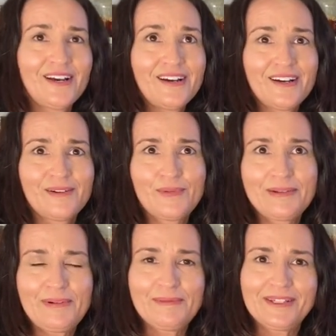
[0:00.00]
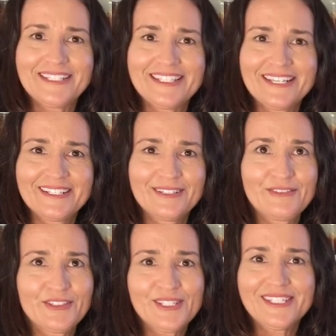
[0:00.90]
I'm one pumpkin down and I've
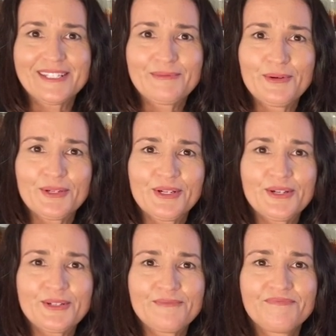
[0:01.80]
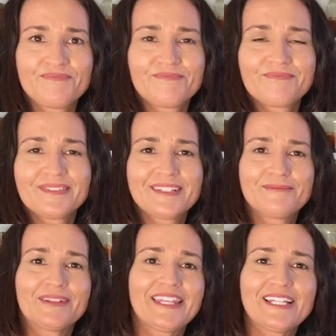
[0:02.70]
got 6 more to go.
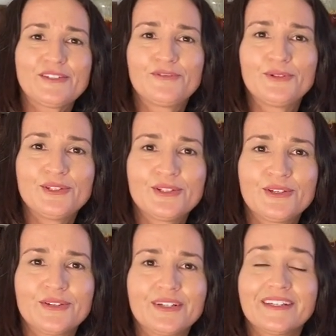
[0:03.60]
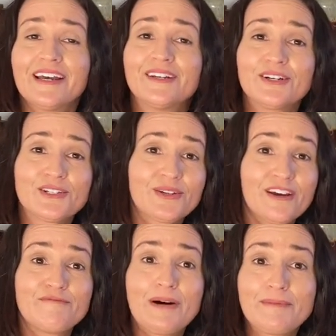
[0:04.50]
But that's food security, and I should
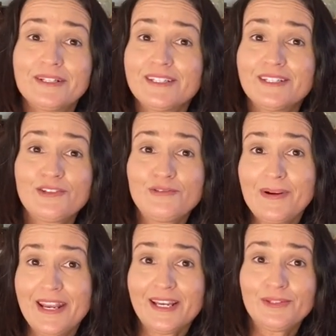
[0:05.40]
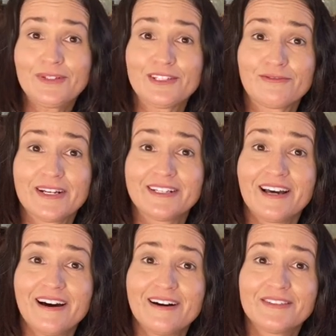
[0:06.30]
have pumpkins until my next ones are ready to
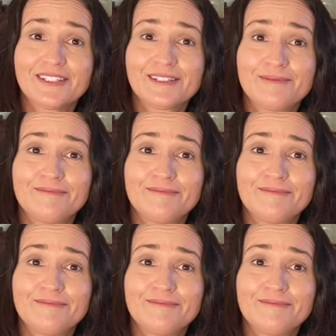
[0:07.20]
harvest.